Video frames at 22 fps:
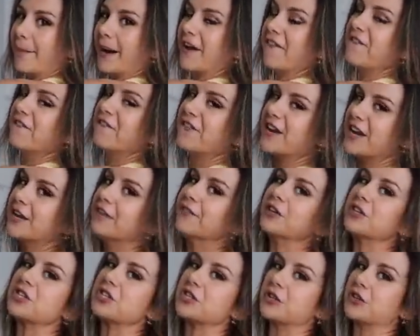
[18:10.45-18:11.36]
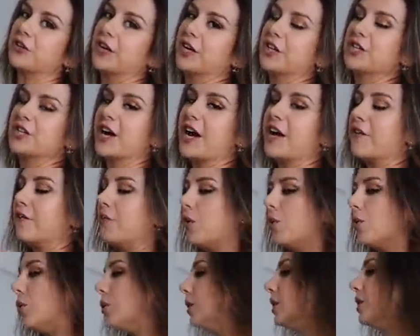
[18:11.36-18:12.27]
my favorite scrunch out of
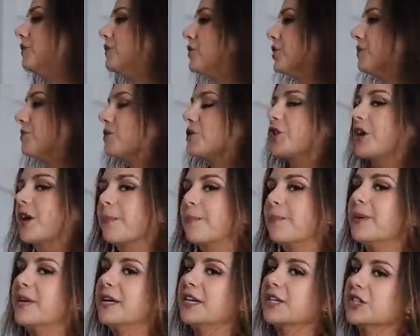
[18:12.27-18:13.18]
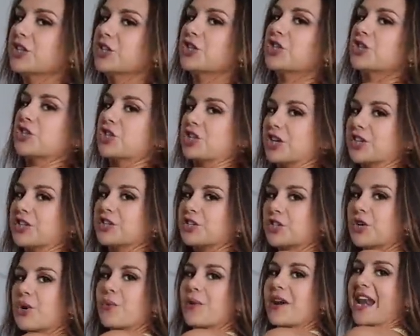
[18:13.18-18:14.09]
all of Gymshark because it's
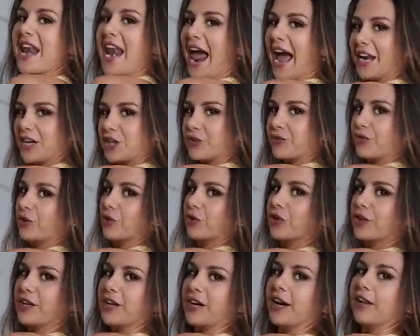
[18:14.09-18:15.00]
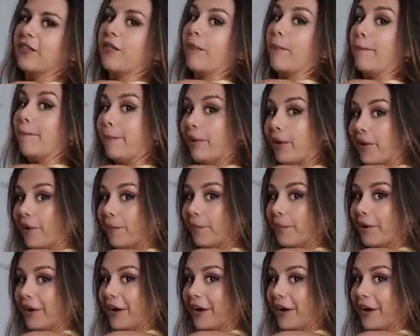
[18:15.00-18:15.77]
just so natural looking on the bum, all